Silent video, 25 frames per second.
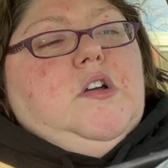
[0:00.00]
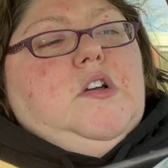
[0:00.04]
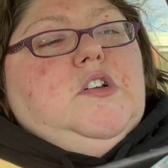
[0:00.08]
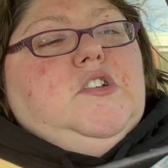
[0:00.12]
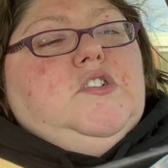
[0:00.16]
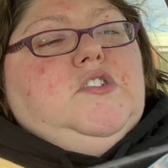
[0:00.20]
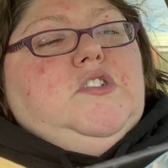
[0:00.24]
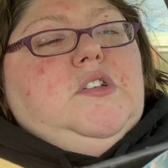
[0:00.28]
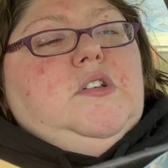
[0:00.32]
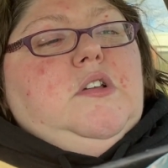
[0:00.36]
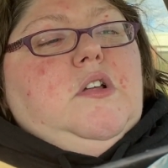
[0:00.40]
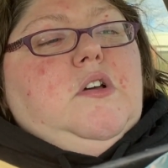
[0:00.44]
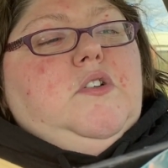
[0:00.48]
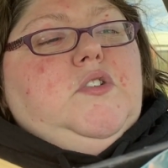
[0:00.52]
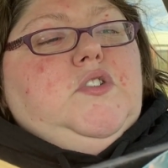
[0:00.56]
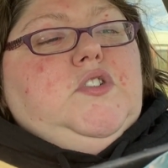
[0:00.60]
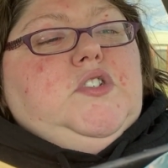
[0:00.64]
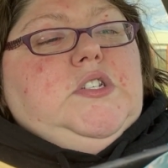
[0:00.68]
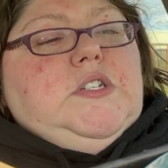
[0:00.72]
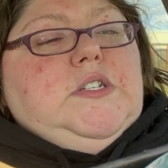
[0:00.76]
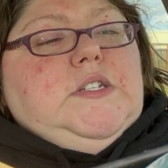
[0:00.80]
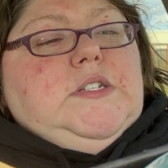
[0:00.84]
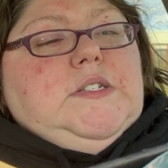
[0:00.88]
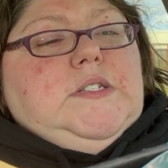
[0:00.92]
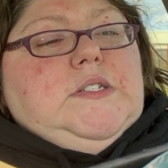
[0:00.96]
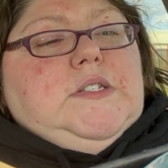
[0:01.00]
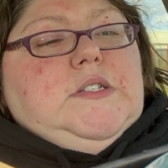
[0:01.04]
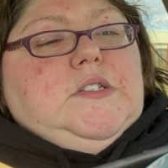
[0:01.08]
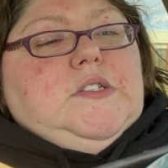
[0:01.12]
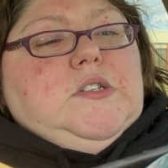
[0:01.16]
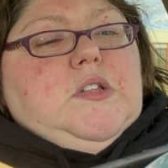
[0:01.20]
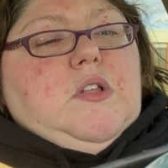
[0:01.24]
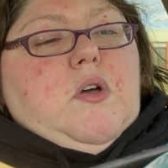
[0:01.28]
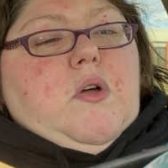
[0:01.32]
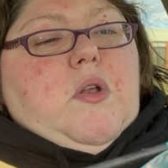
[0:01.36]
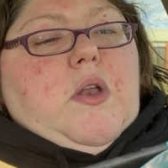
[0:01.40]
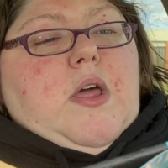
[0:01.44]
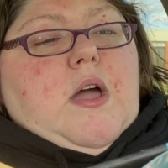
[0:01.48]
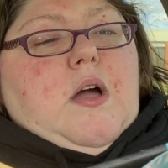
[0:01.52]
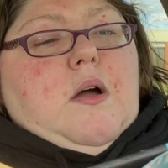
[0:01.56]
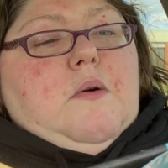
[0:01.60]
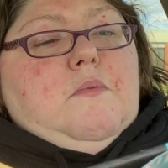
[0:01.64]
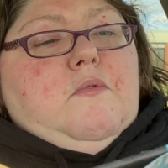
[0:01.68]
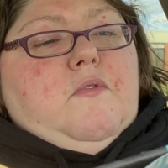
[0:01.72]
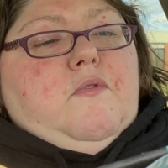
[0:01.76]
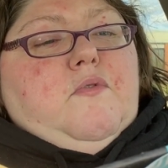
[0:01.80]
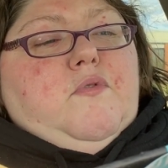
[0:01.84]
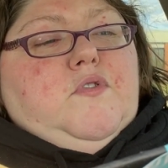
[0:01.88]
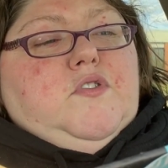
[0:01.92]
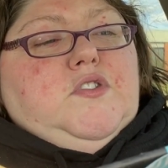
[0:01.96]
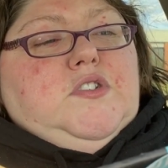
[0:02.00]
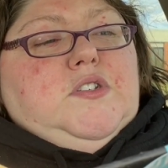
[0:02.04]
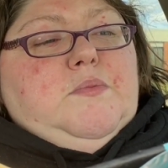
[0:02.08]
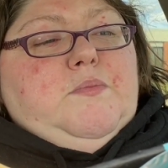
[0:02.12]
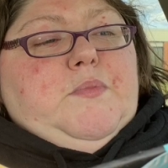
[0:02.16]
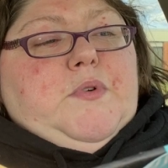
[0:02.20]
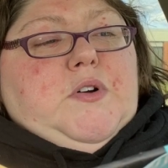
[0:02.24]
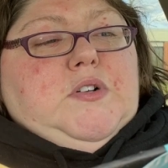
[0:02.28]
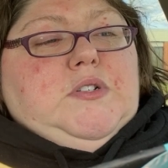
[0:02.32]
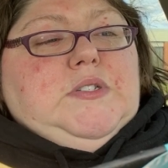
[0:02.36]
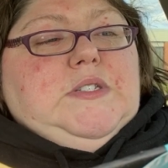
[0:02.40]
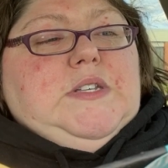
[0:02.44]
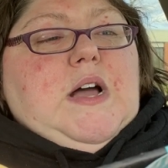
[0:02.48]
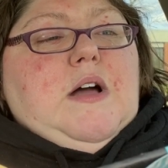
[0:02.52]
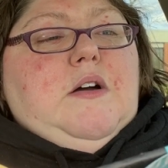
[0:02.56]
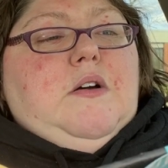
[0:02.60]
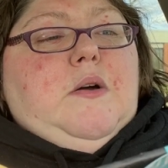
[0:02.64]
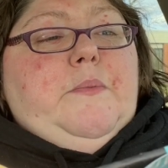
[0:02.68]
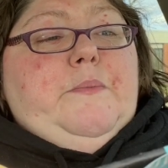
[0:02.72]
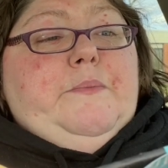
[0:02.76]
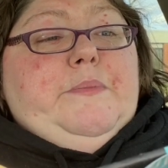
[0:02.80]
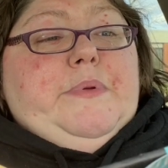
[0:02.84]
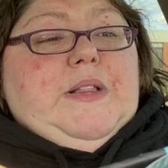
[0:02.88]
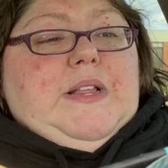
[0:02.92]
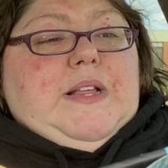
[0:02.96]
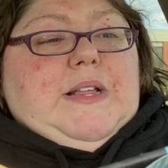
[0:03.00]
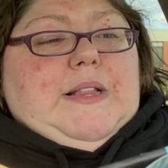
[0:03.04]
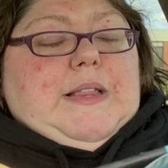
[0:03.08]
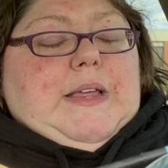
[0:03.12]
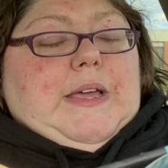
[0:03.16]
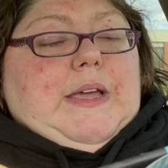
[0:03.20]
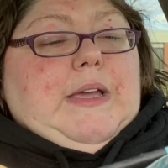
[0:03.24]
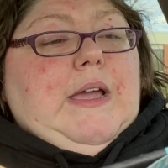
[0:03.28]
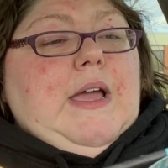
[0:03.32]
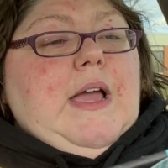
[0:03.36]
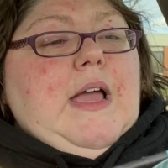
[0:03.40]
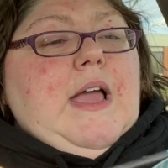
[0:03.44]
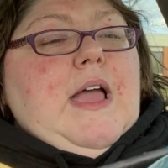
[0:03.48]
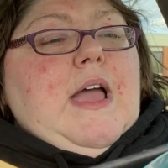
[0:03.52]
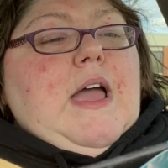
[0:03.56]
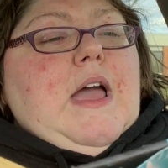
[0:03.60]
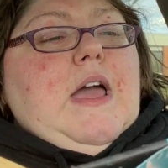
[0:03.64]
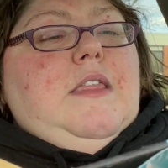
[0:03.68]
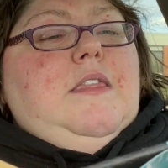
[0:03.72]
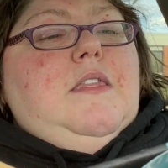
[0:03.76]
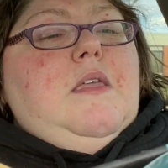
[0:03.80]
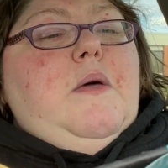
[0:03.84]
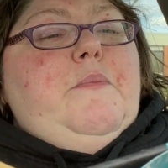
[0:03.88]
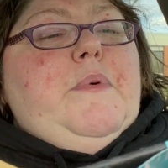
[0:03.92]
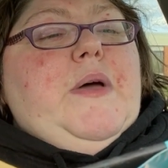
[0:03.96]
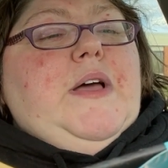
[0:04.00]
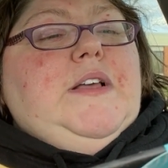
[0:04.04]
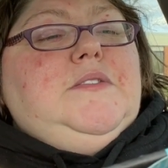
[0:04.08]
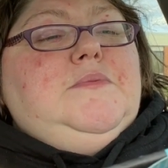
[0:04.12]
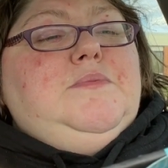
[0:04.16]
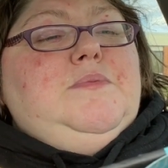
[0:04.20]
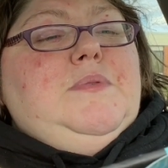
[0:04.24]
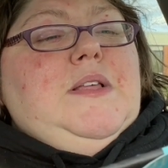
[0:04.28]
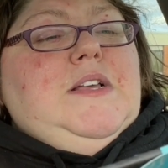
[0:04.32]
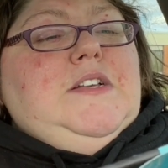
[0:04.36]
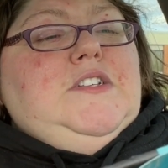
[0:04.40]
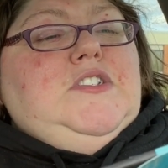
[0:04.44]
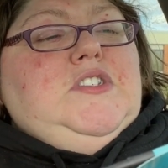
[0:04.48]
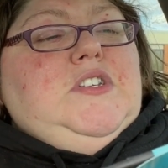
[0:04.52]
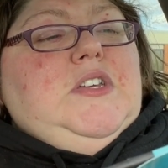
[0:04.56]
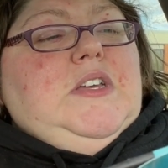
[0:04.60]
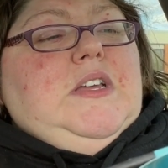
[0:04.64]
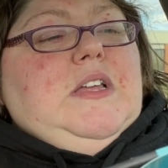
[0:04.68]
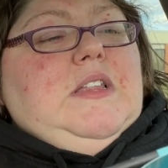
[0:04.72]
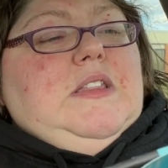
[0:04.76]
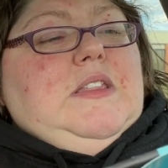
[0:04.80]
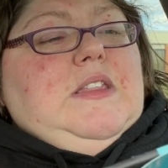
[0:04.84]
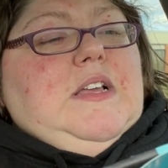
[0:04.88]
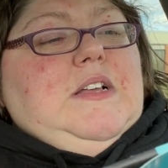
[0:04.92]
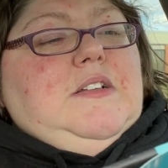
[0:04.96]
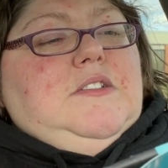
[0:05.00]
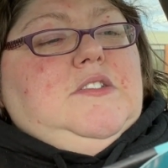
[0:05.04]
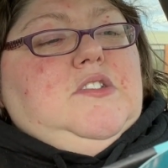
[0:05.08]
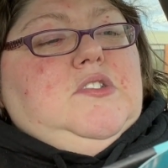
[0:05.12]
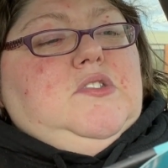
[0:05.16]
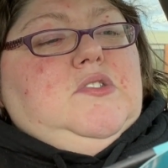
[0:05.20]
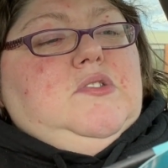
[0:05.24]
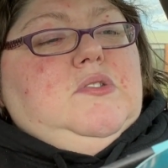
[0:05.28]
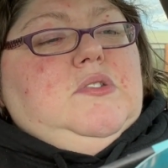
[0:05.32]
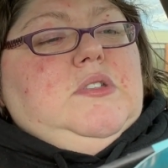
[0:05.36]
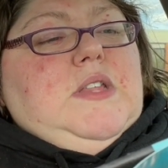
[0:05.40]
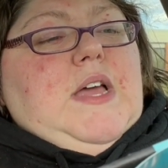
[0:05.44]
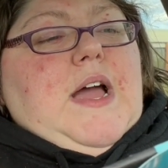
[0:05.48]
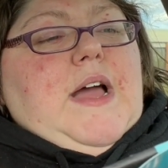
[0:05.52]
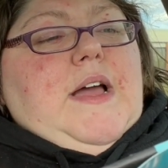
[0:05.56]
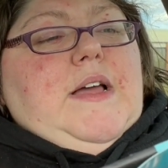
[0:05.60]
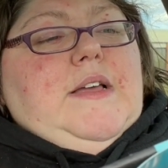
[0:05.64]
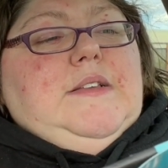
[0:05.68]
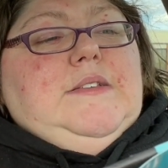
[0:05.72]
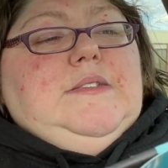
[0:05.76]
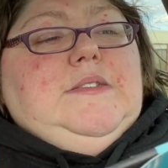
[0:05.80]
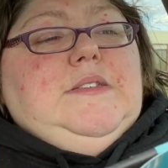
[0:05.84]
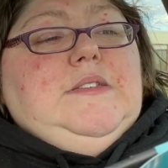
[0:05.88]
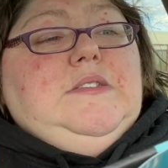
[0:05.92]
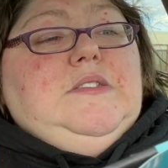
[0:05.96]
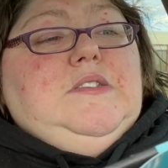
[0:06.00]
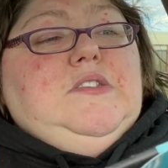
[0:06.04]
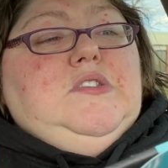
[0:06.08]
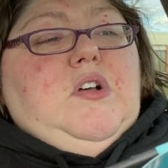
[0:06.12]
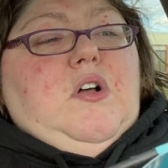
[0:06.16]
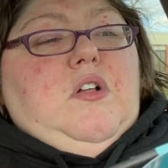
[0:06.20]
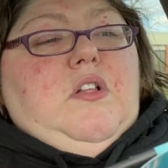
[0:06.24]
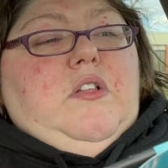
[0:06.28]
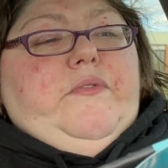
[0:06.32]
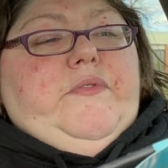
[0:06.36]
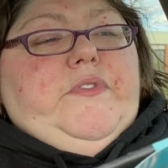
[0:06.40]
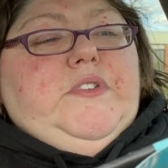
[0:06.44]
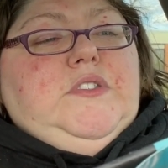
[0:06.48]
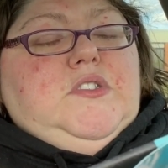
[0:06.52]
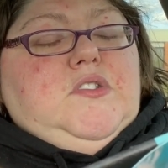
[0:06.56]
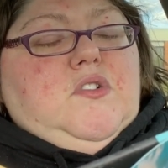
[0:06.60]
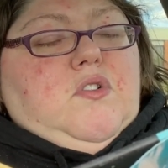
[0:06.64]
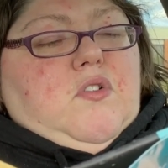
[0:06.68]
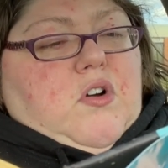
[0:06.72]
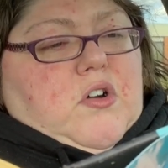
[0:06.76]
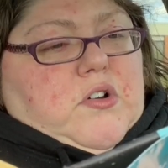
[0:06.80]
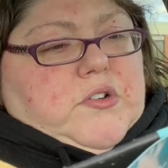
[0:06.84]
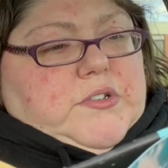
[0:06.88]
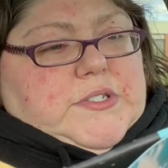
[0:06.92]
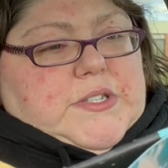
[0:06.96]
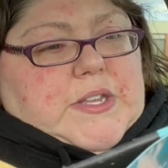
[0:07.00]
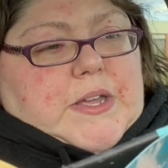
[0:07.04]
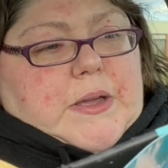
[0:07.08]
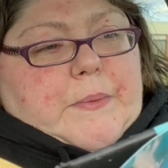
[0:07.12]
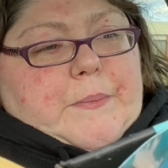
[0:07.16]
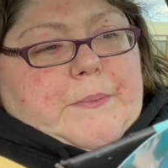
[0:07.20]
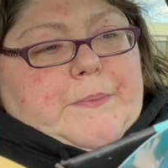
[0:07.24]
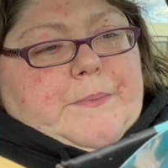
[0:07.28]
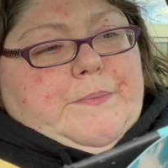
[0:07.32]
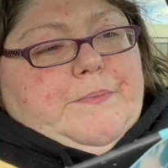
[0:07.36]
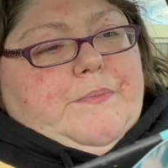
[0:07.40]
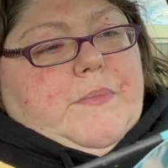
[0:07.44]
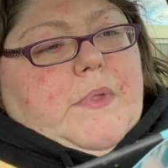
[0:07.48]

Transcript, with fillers: She knows she needs to slow down before she burns out completely, and the best place she can think to do that is in Sullivan's Crossing.